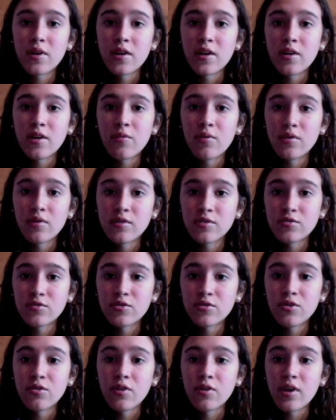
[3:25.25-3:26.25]
He wasn't
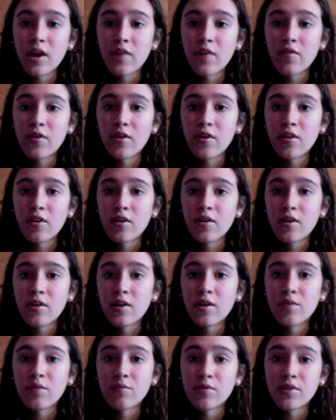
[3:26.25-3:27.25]
truly ever
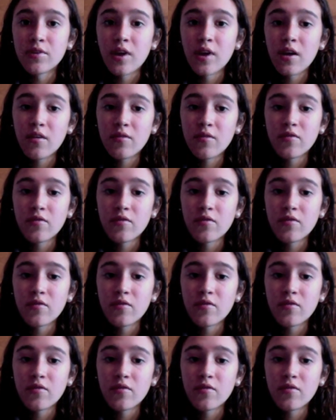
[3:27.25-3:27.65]
himself.